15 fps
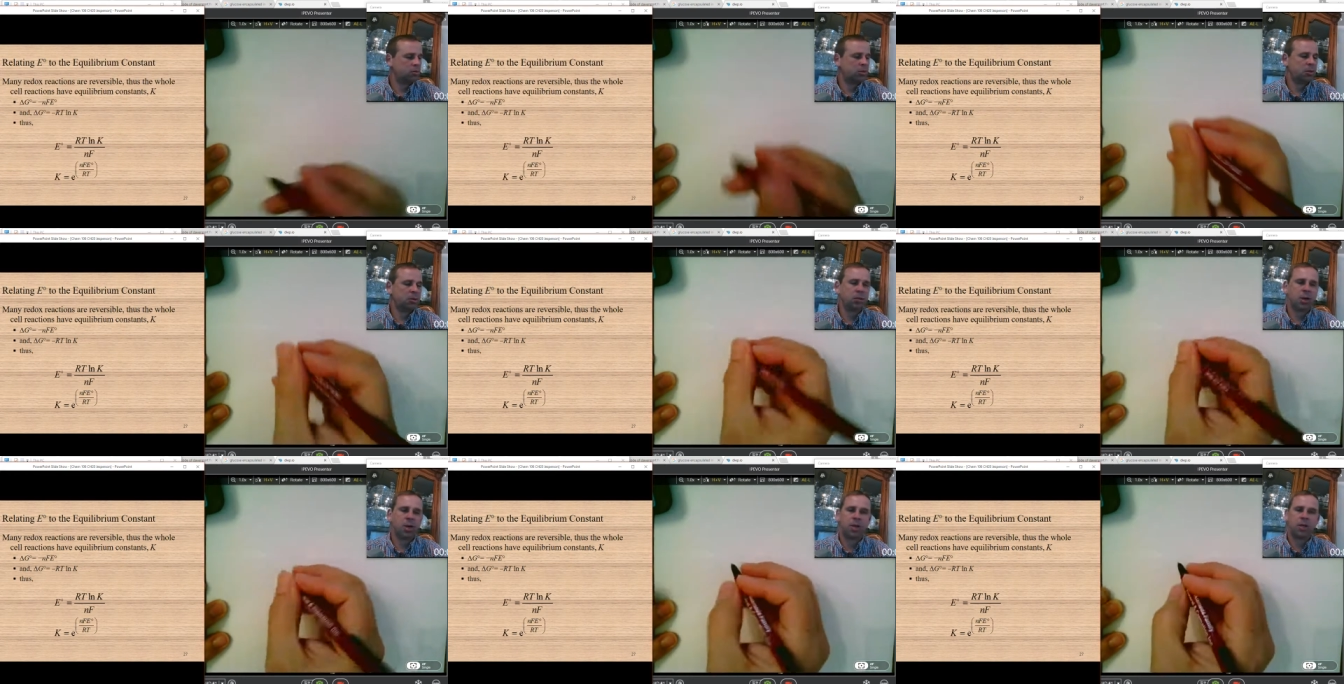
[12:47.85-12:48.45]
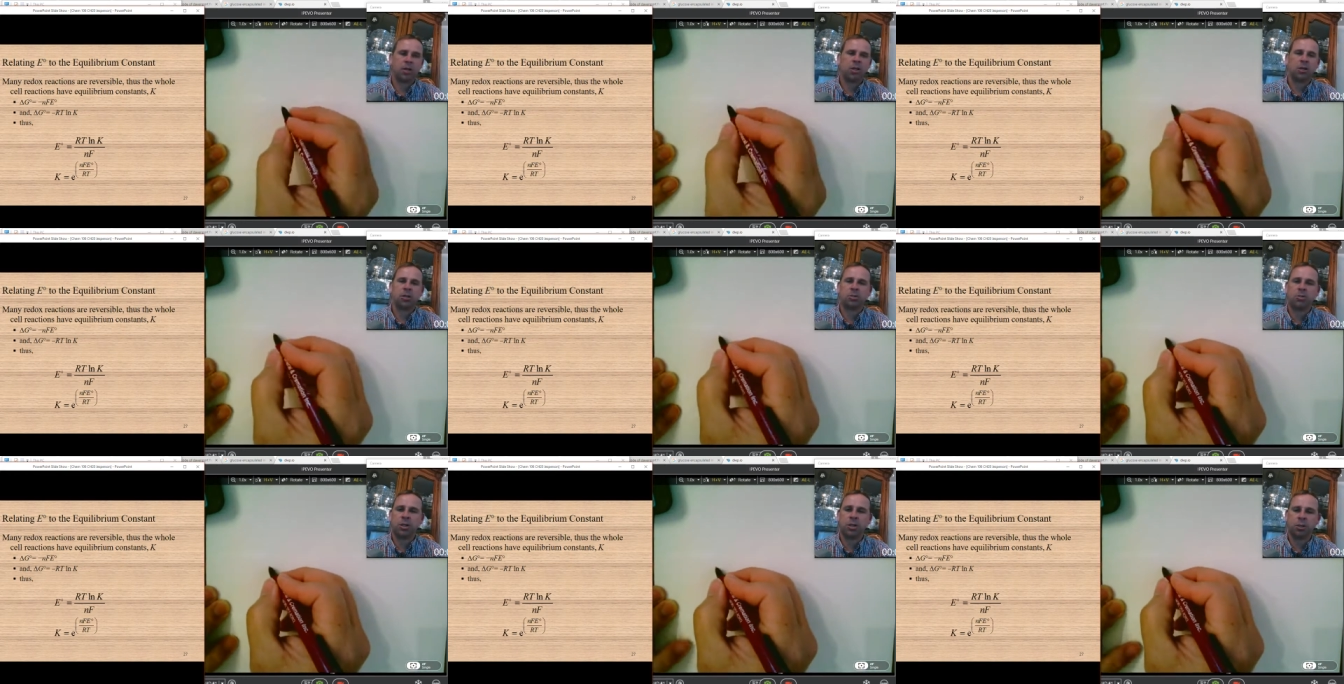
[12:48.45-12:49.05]
Let me write it down here
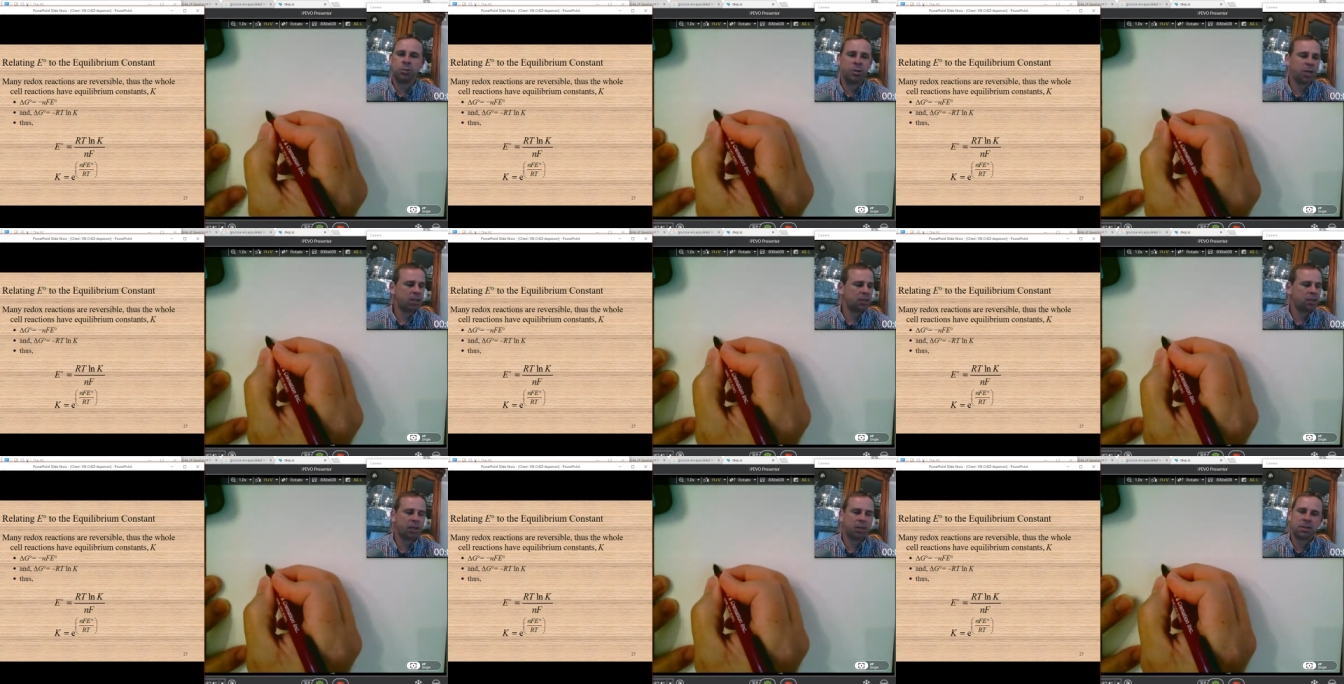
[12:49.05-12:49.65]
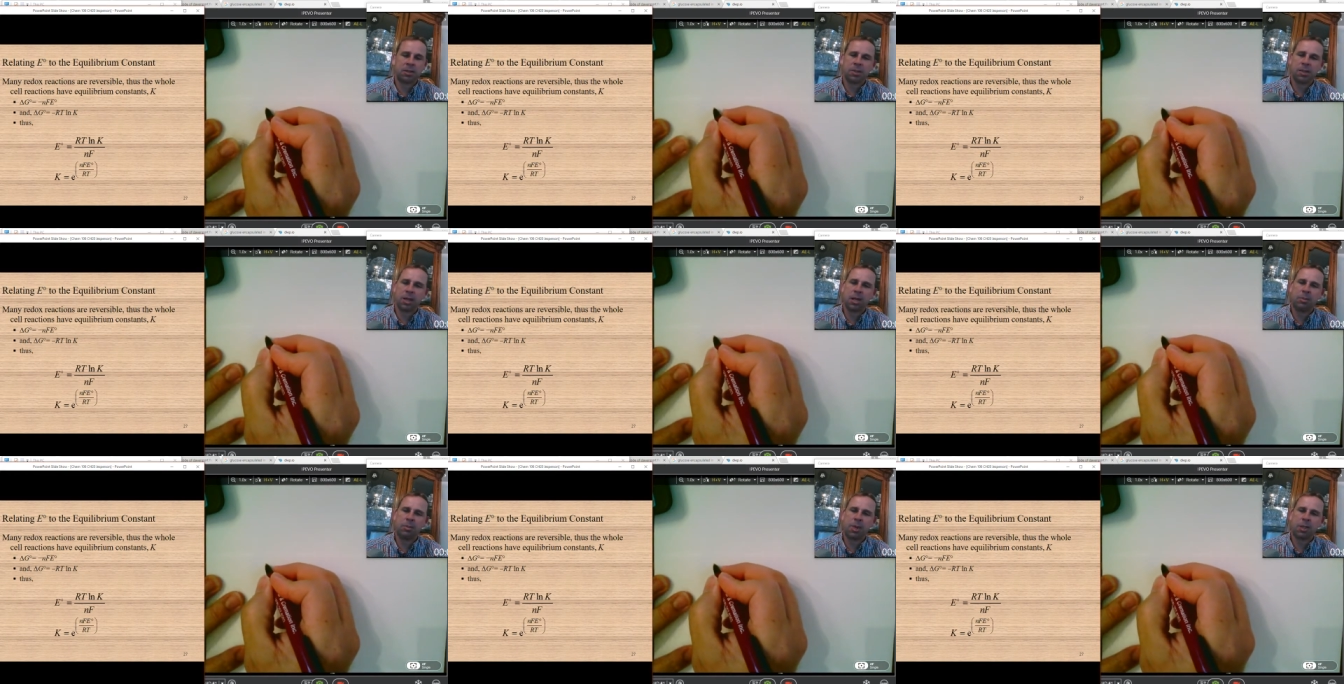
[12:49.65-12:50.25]
so we can go back to that
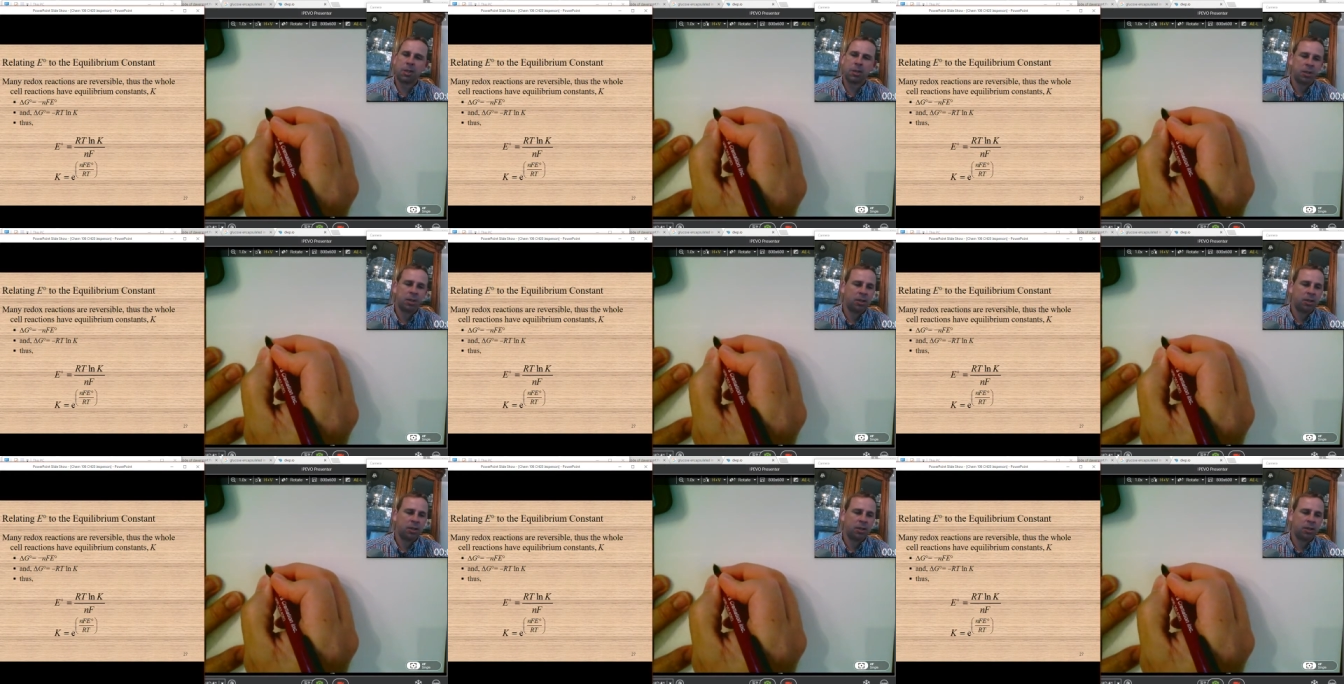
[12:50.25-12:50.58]
slide. But